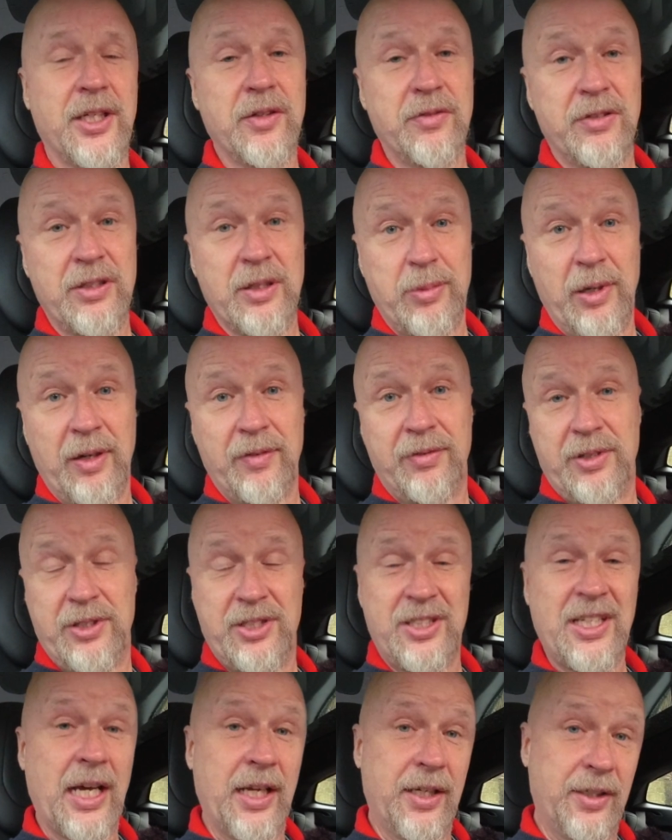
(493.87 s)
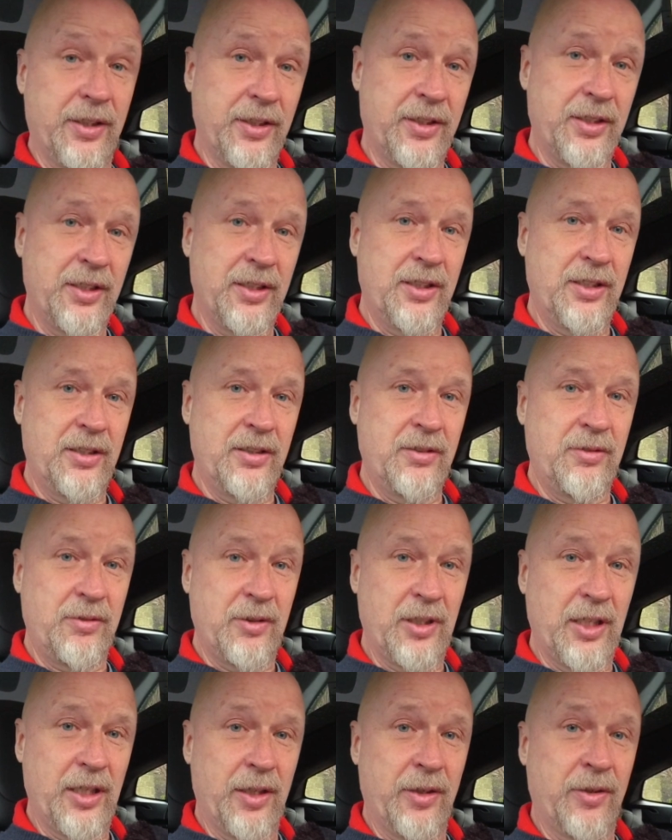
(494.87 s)
over and above the standard
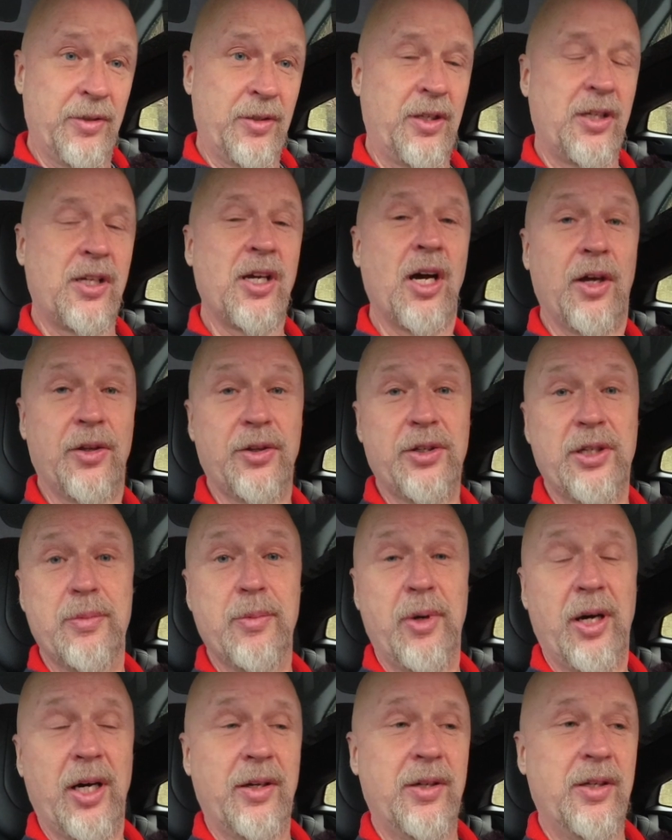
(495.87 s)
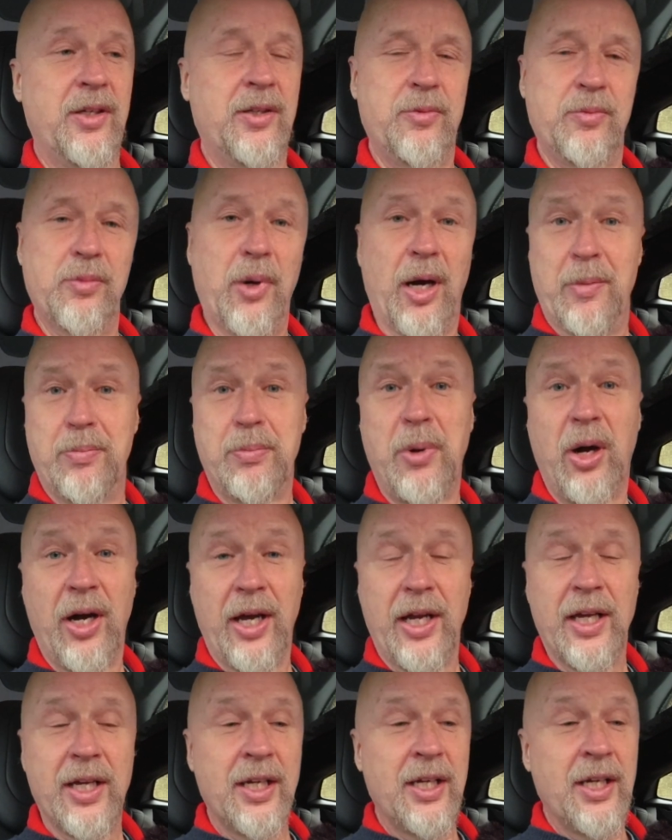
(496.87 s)
car that you might
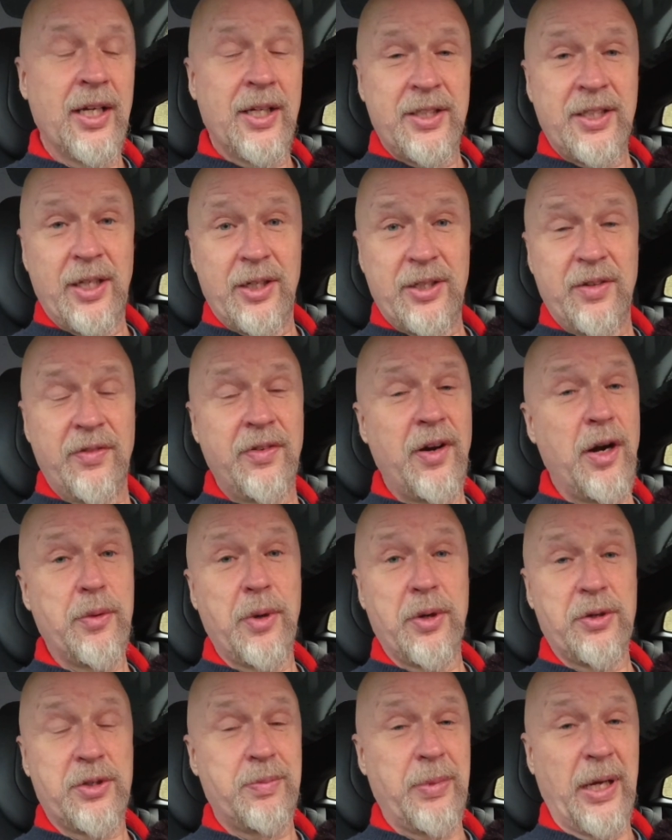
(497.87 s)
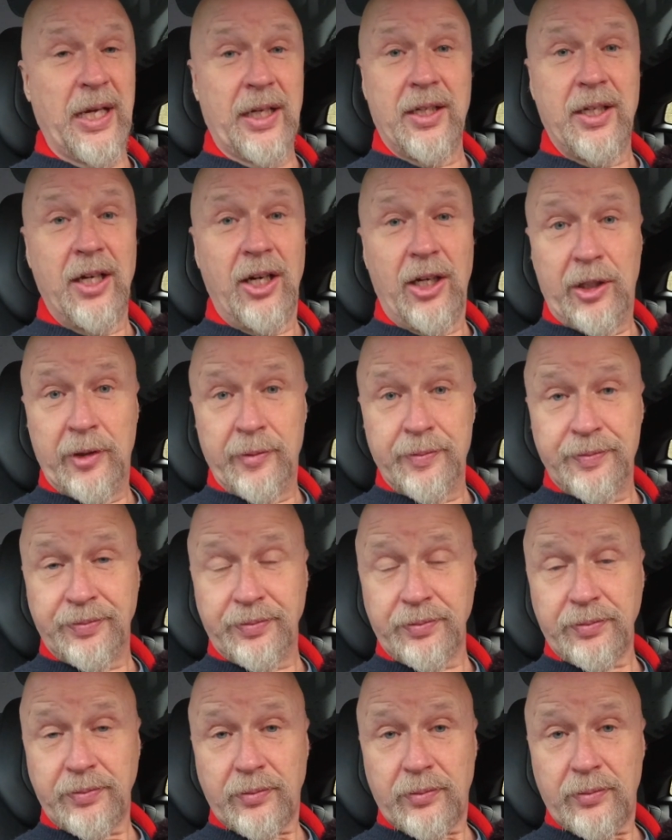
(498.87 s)
buy. So it's a very well spec car,
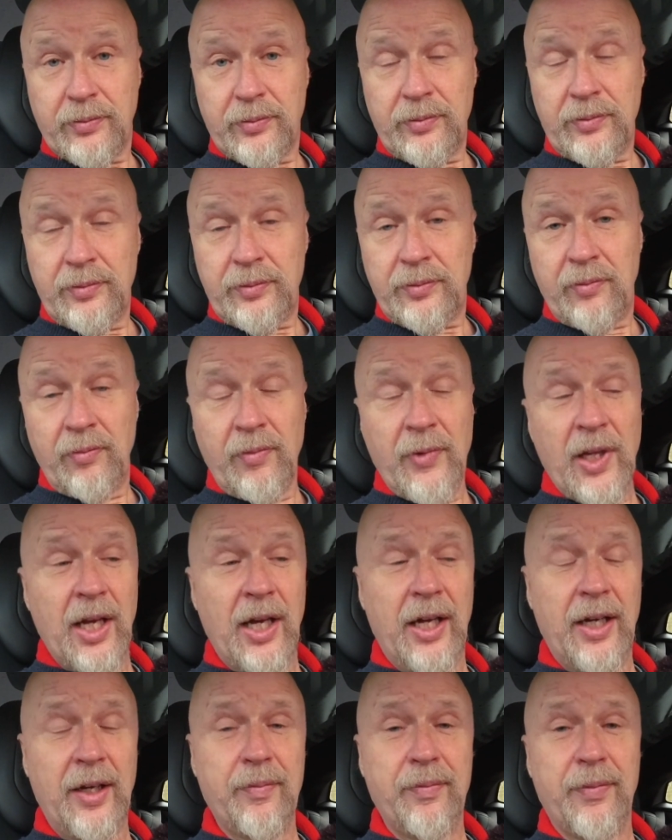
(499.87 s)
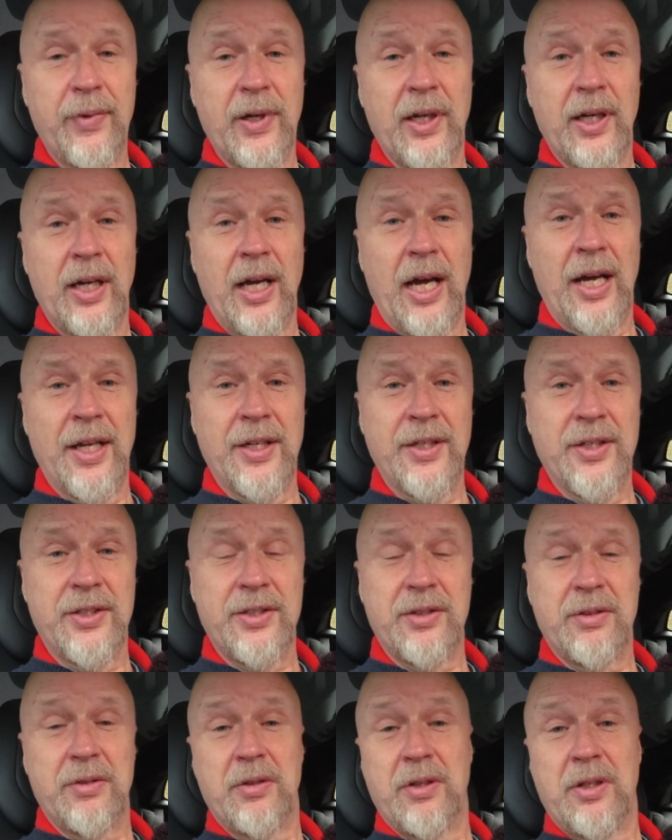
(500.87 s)

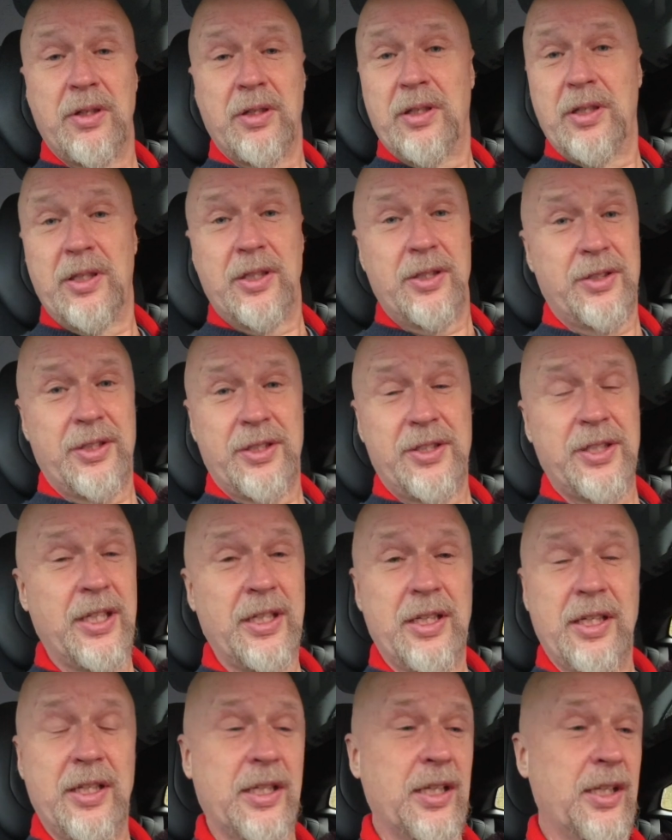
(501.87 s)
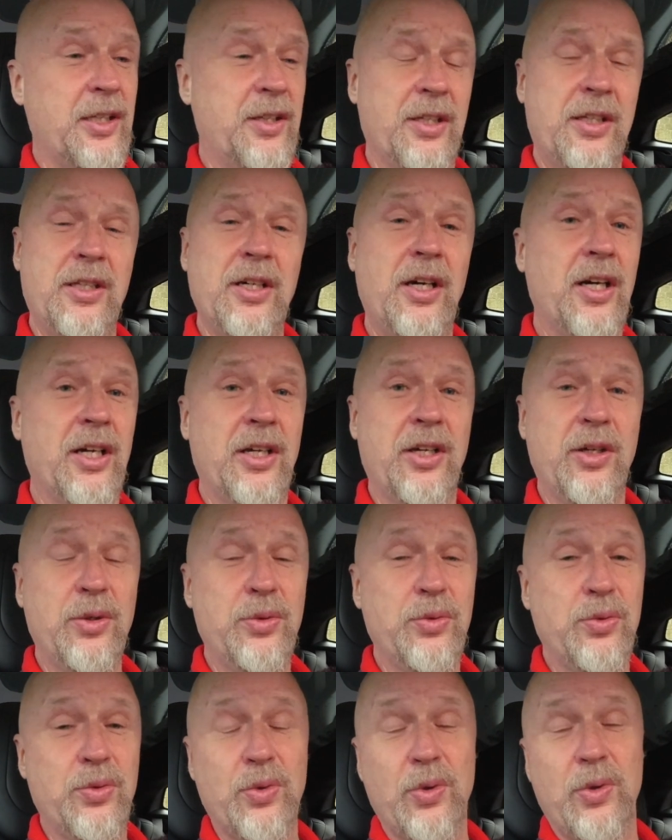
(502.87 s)
and as I say, the guy
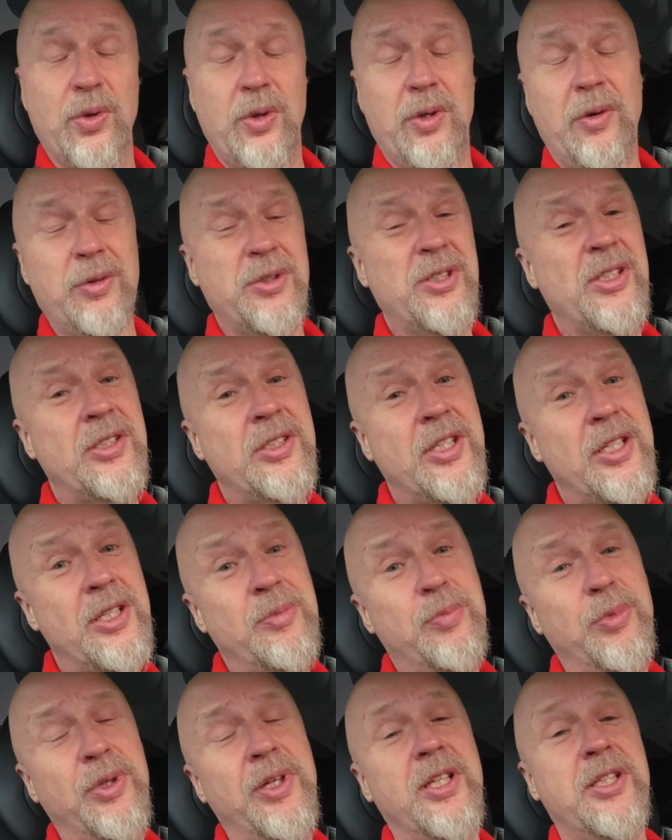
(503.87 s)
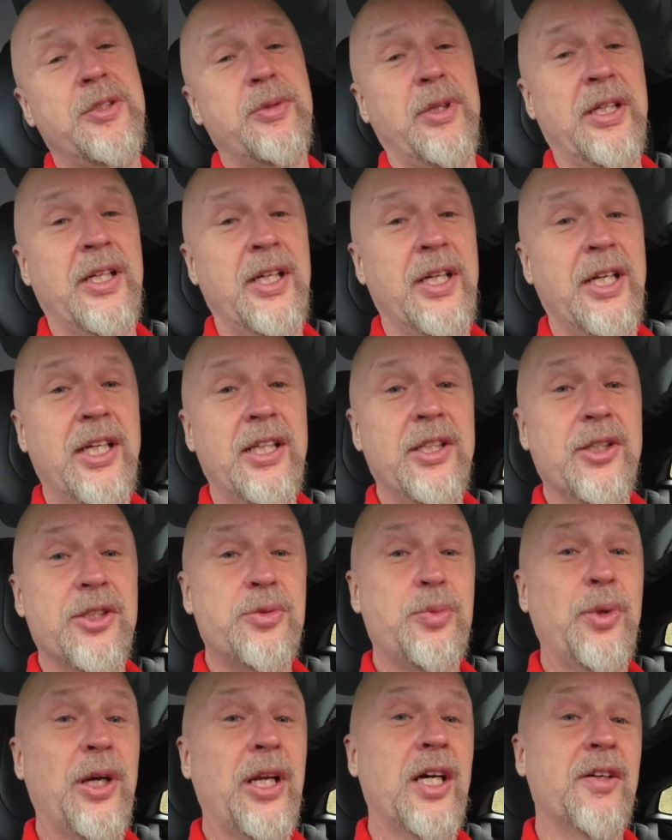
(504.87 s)
who, or just put it this way, he
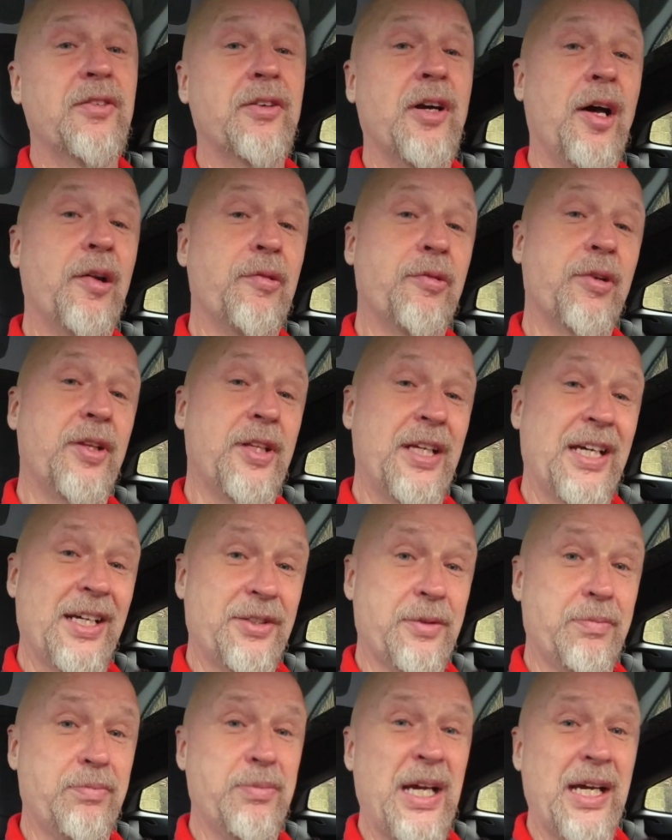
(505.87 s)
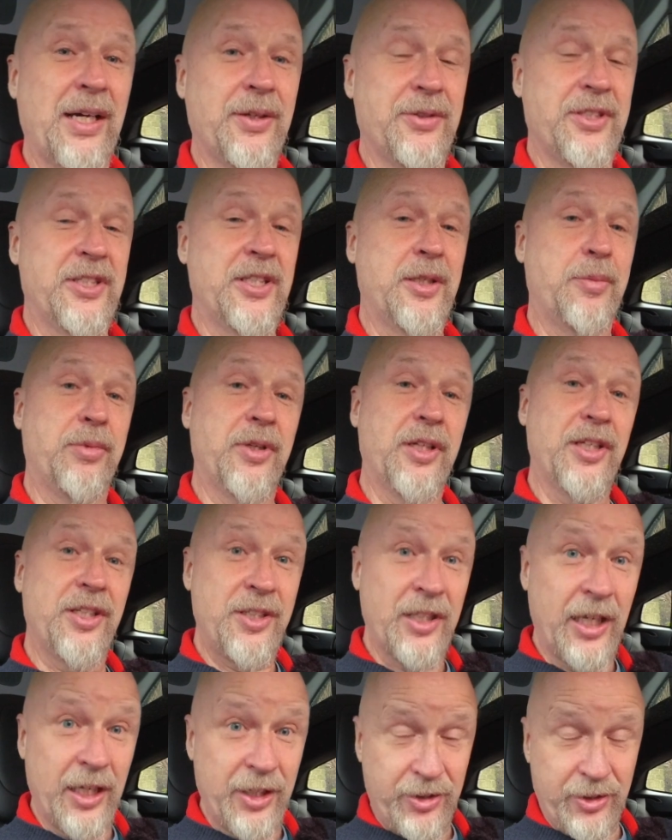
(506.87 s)
lost well over £100,000 in
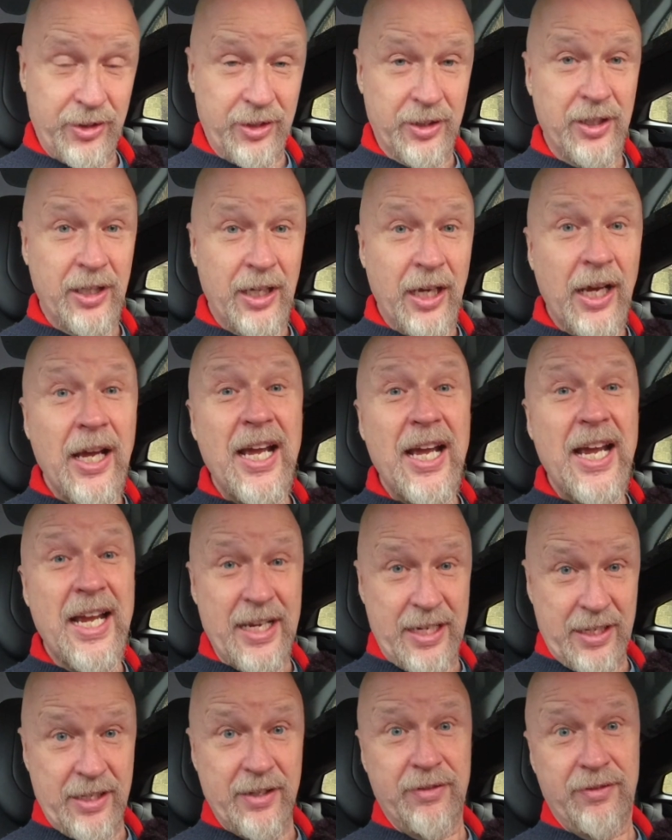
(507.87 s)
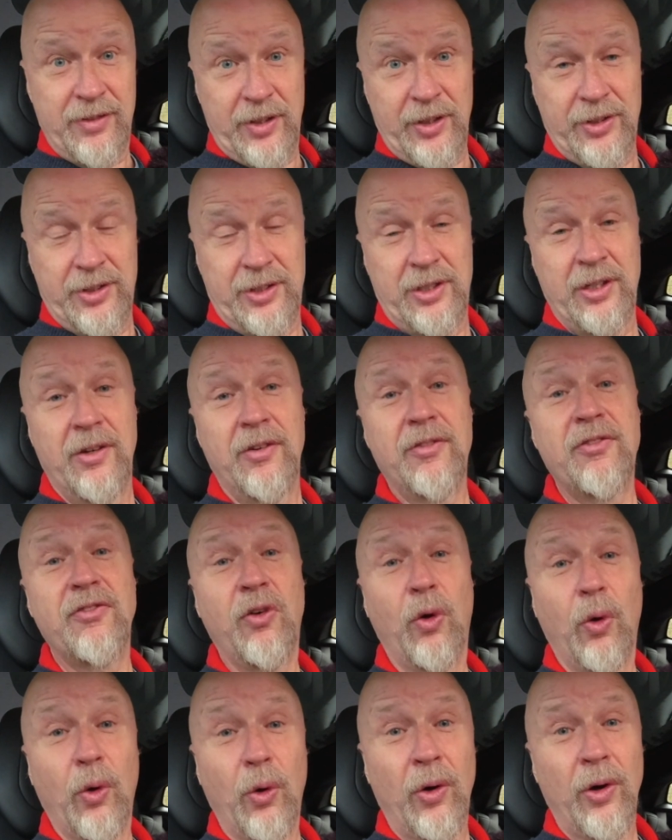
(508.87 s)
depreciation in the first
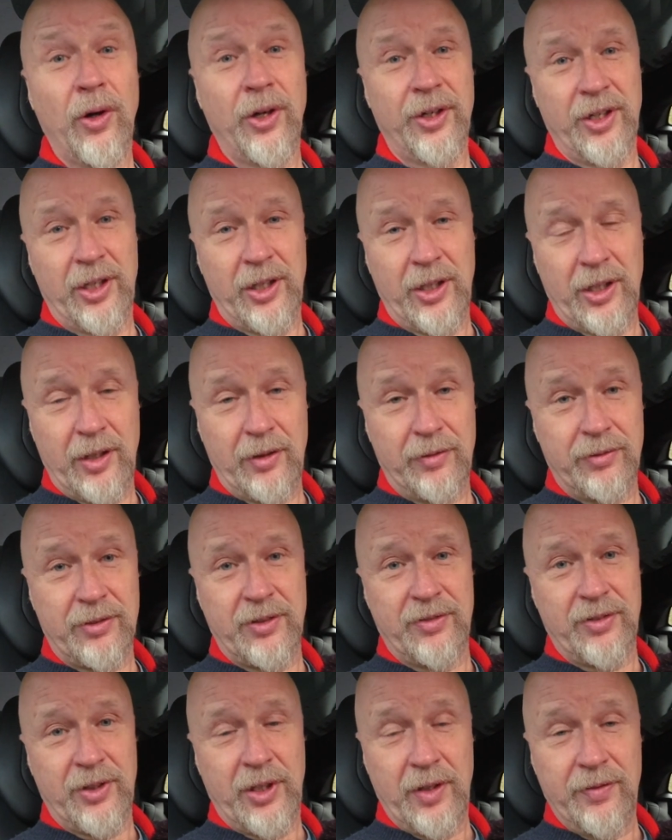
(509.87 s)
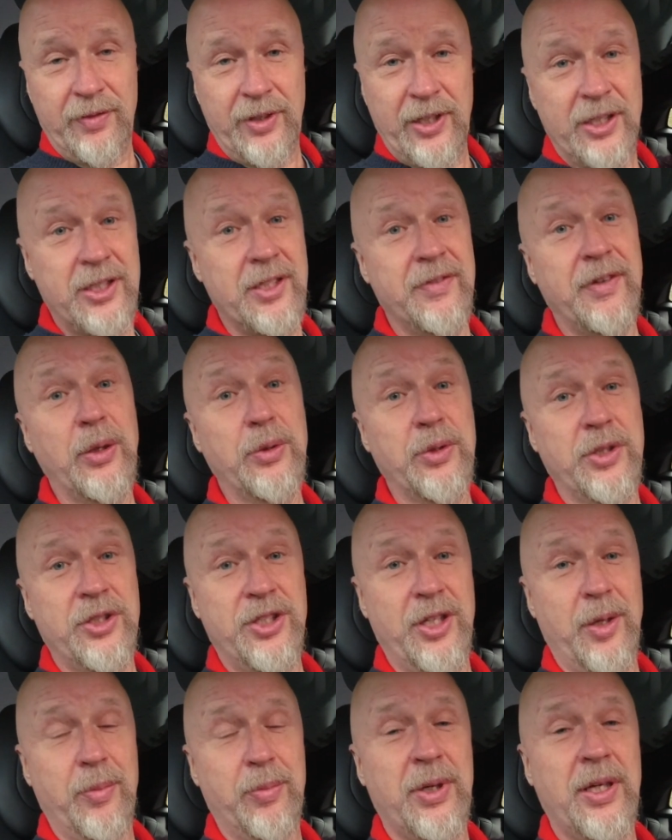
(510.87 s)
4.5 to 5 years of
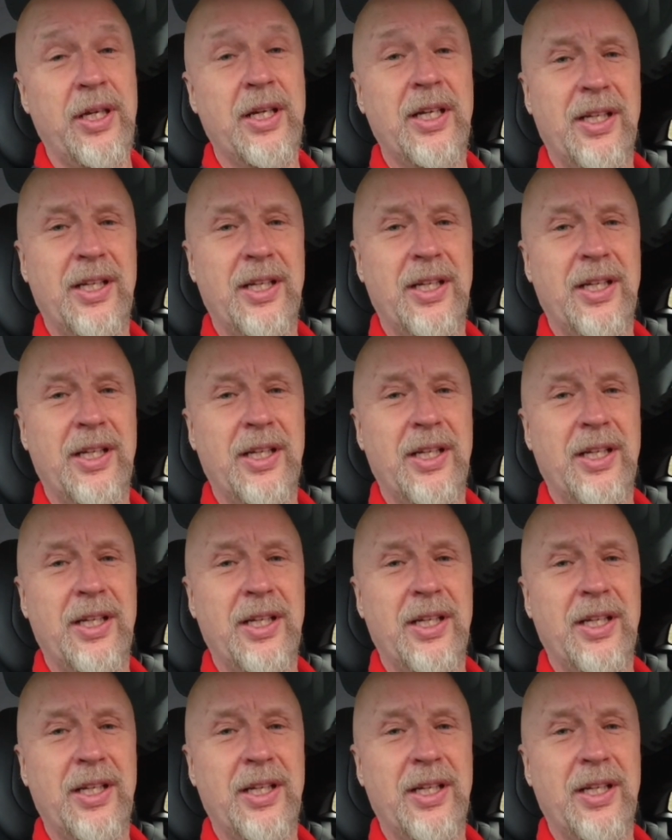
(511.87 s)
ownership.